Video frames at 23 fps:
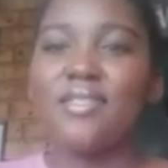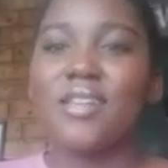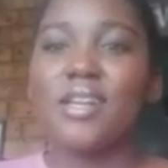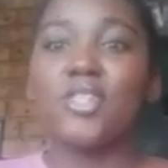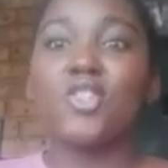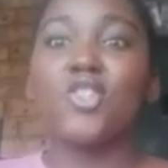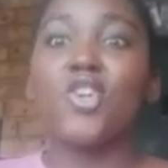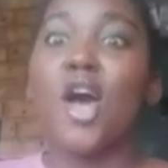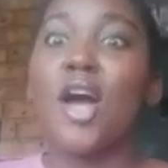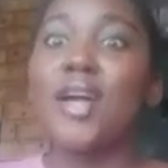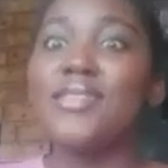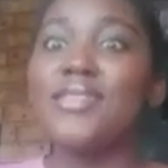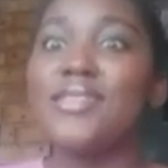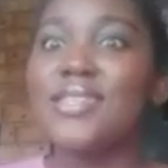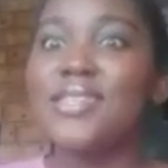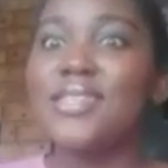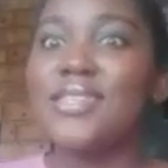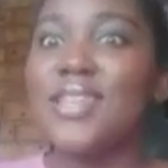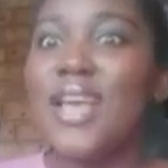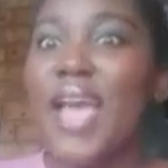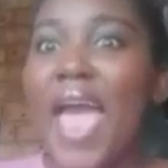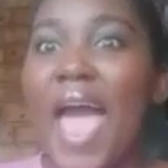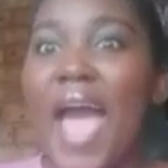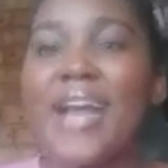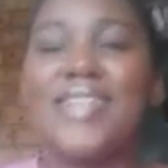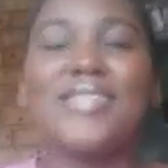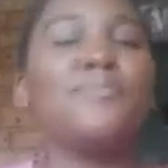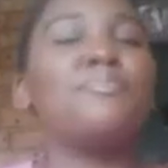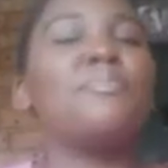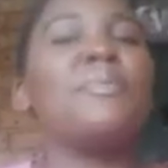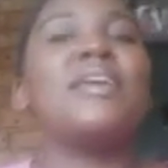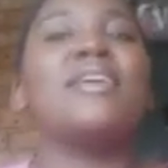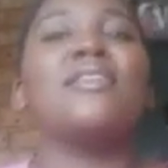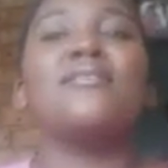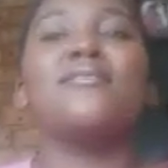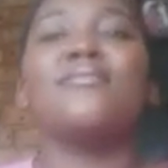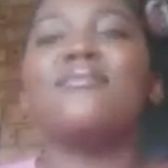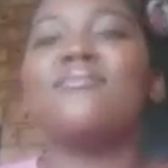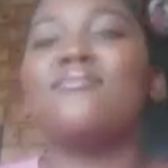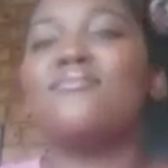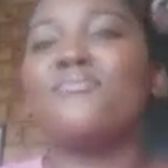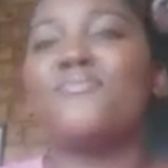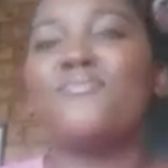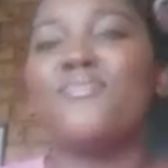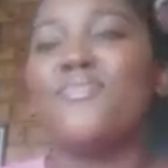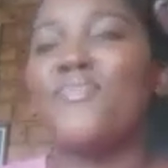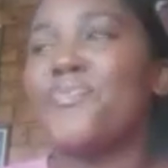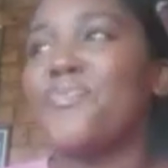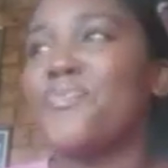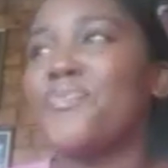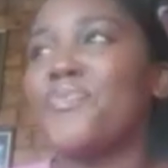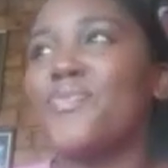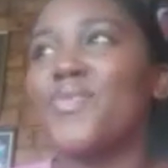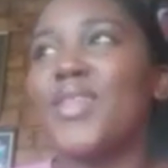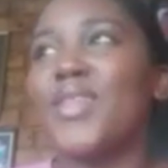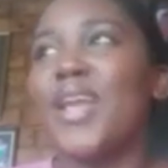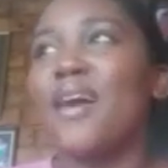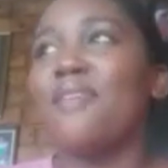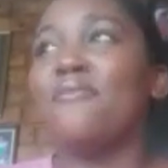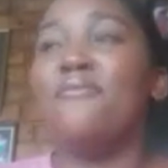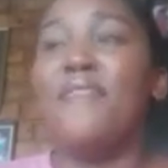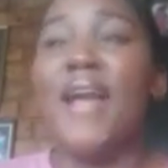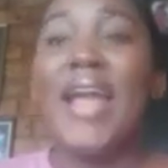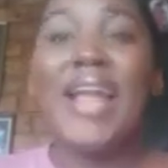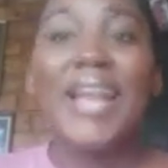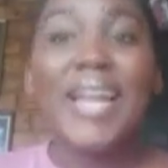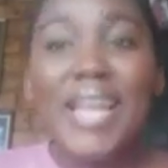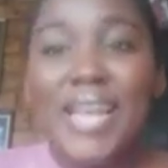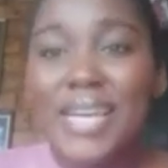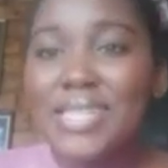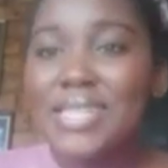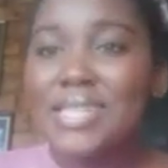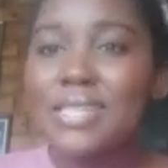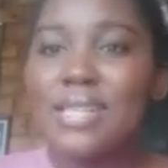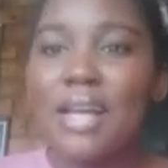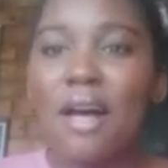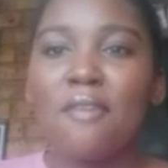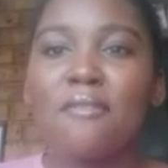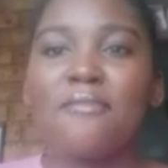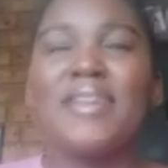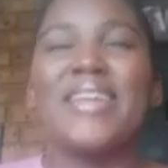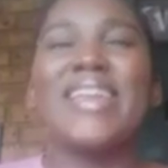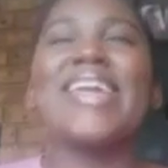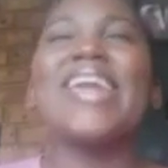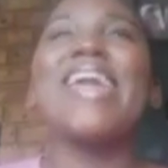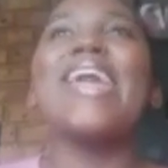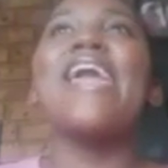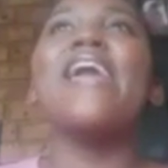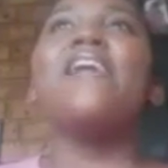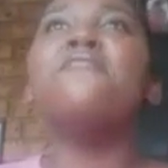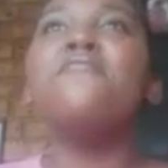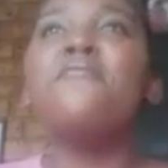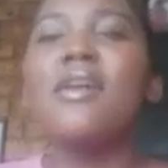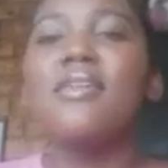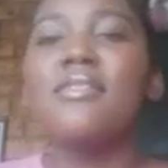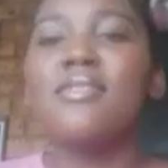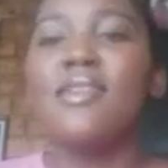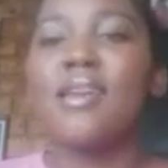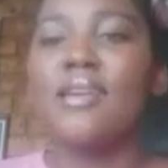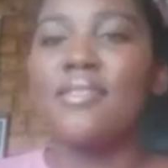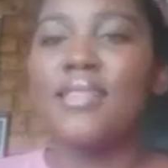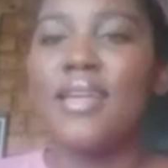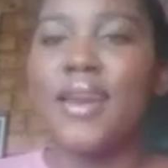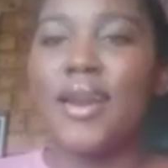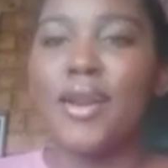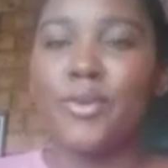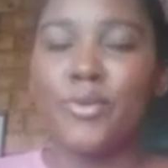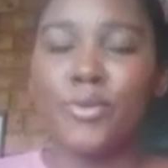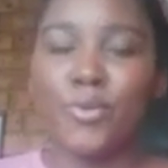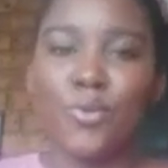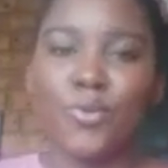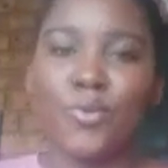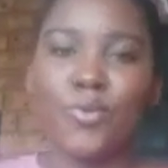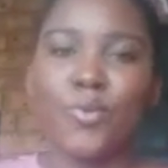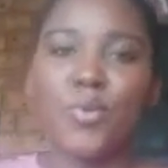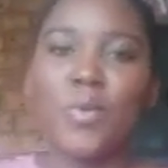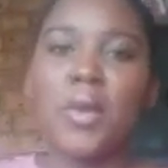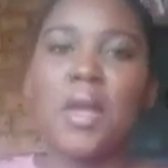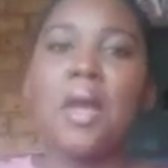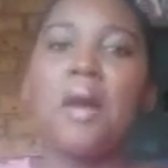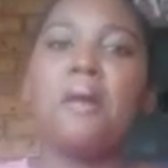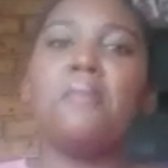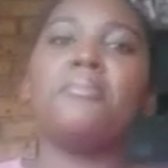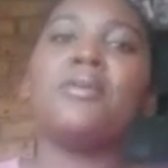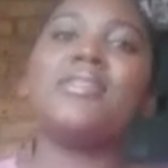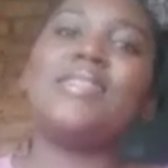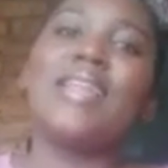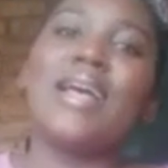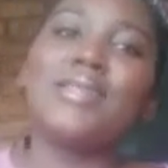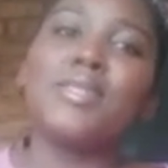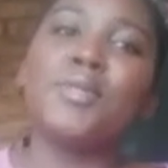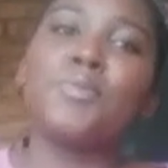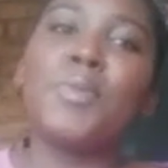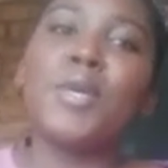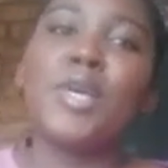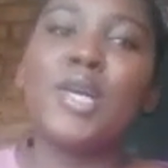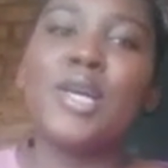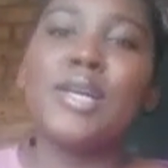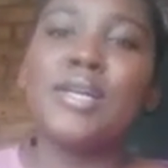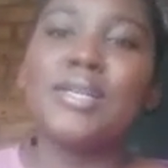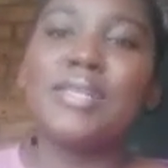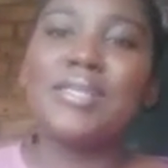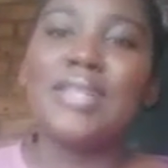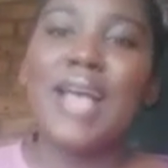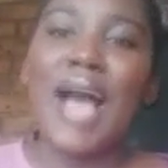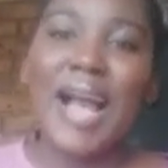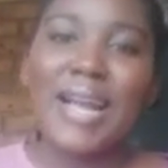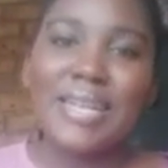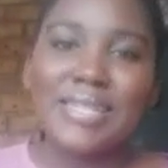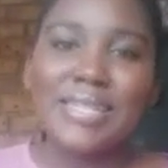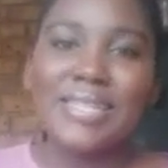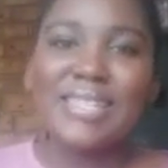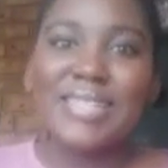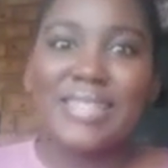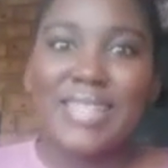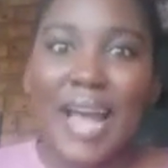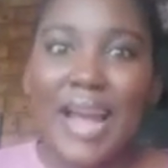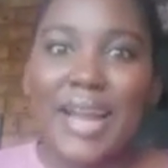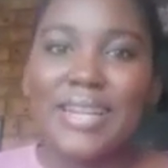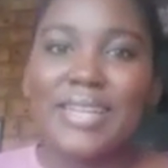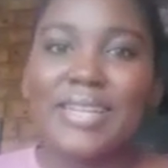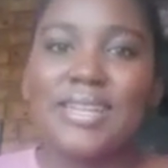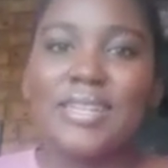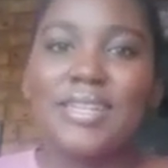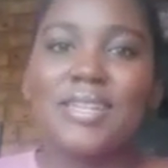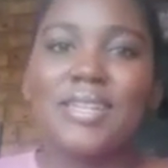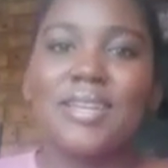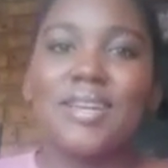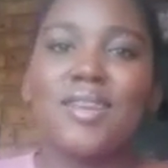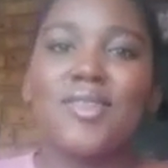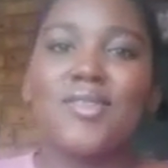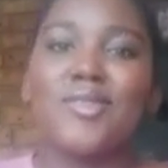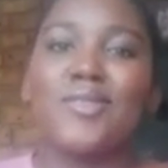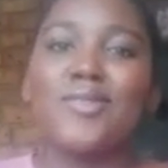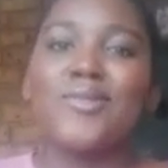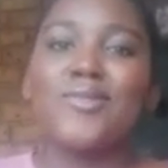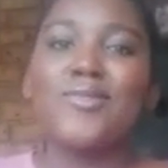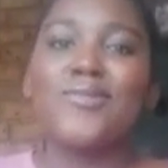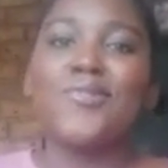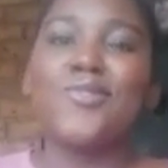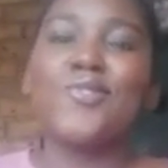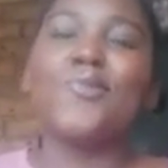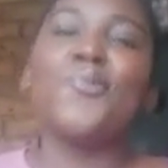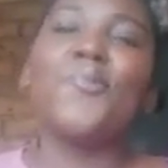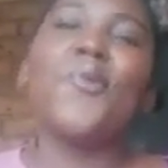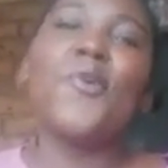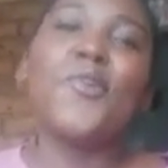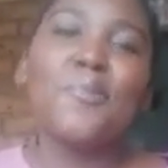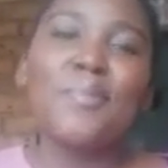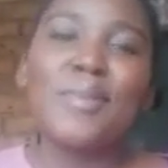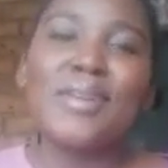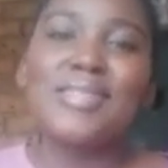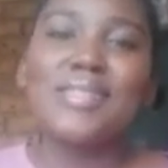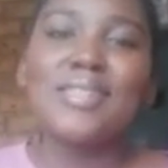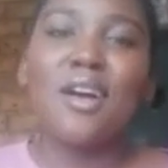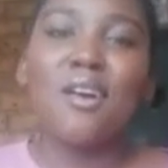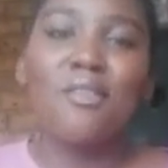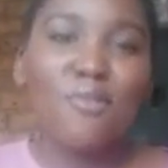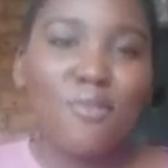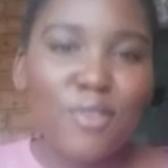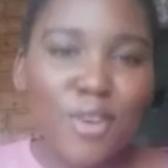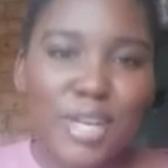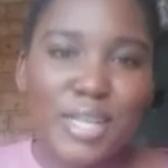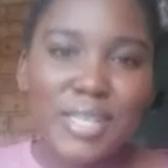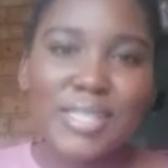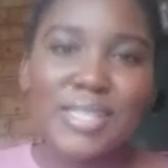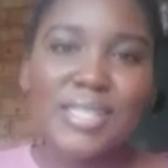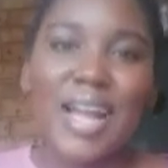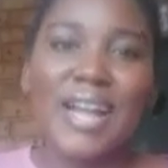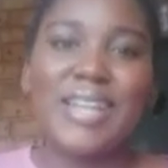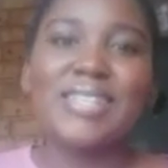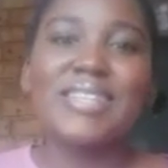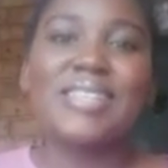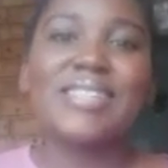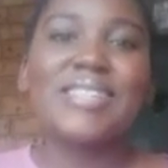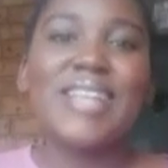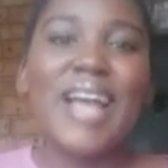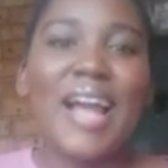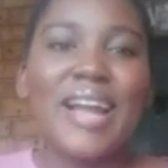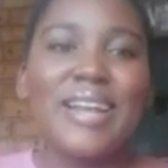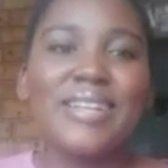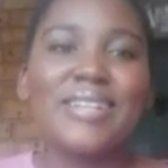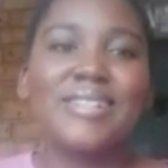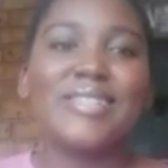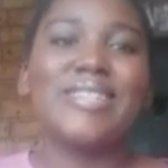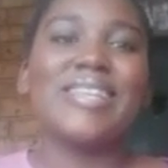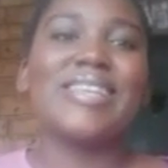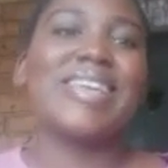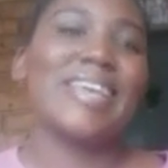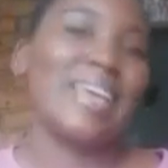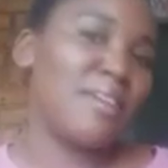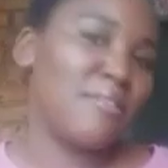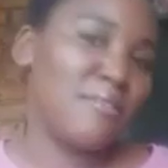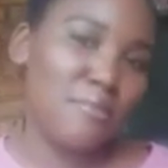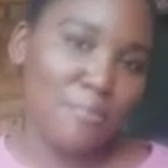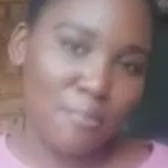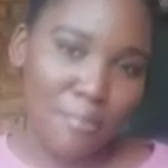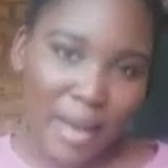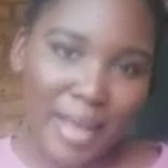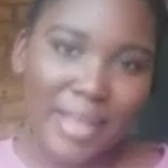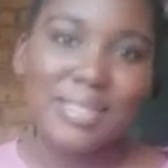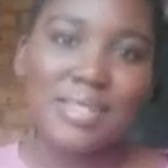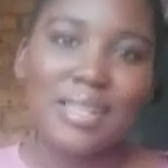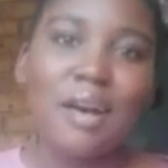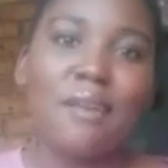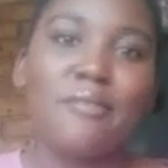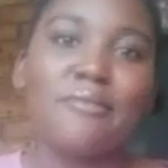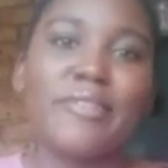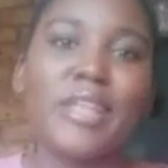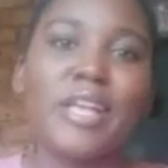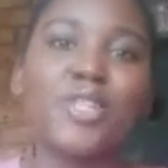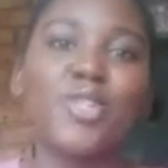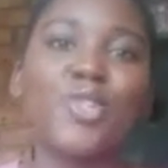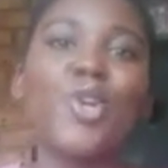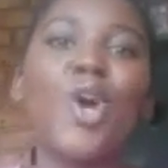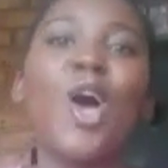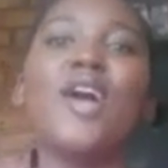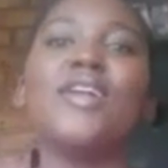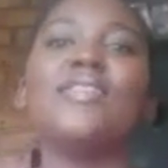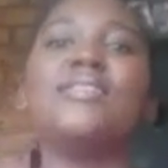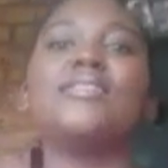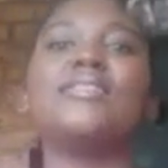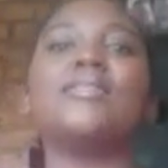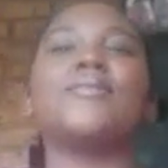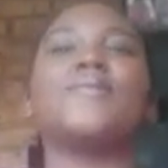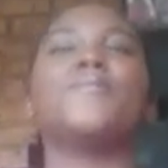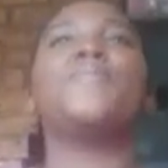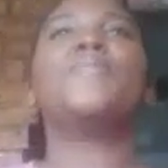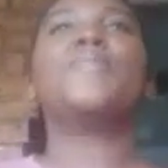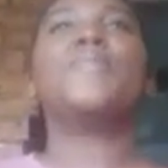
That chance has been availing itself in everything that I do. But that's because I decided to put myself first. I decided to give myself that chance.